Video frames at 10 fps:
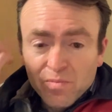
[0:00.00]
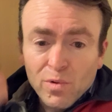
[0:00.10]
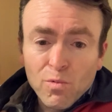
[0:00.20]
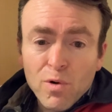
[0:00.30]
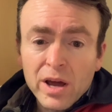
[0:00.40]

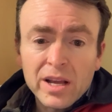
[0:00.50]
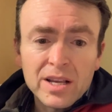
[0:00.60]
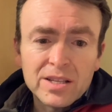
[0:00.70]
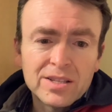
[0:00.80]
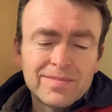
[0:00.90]
what
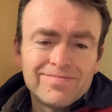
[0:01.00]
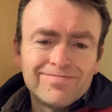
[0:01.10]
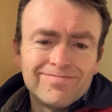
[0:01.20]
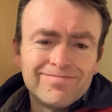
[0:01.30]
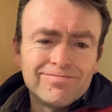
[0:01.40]
is
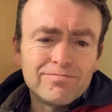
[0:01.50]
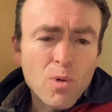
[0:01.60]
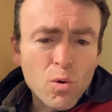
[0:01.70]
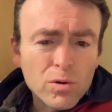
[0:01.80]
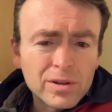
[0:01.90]

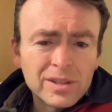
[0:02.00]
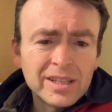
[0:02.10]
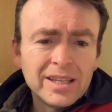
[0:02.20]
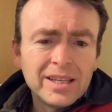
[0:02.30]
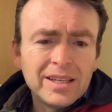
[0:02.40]

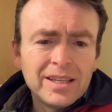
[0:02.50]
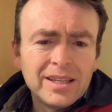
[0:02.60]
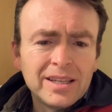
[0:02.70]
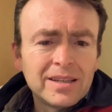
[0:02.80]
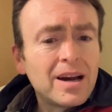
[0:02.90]

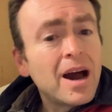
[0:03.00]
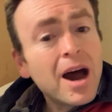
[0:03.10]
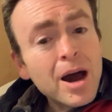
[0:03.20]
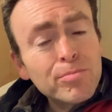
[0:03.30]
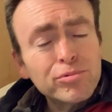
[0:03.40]
morally
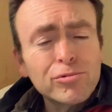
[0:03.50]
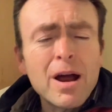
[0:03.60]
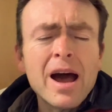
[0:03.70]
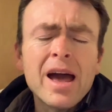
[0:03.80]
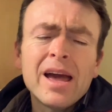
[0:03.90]

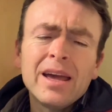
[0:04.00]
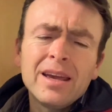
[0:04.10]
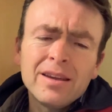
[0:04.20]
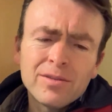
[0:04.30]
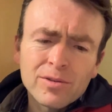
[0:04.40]

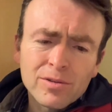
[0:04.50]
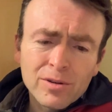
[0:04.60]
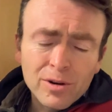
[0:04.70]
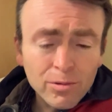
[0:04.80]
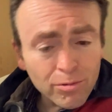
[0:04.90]
upright
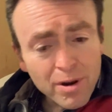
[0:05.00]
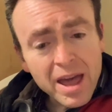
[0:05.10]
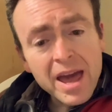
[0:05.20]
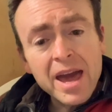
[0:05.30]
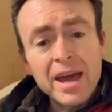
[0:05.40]
or
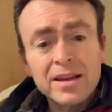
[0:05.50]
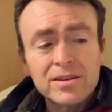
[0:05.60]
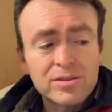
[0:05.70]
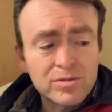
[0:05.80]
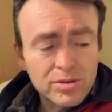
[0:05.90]

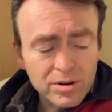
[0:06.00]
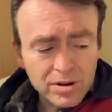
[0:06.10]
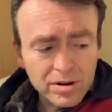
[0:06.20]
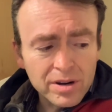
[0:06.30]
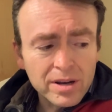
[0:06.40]
correct
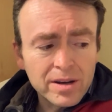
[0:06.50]
or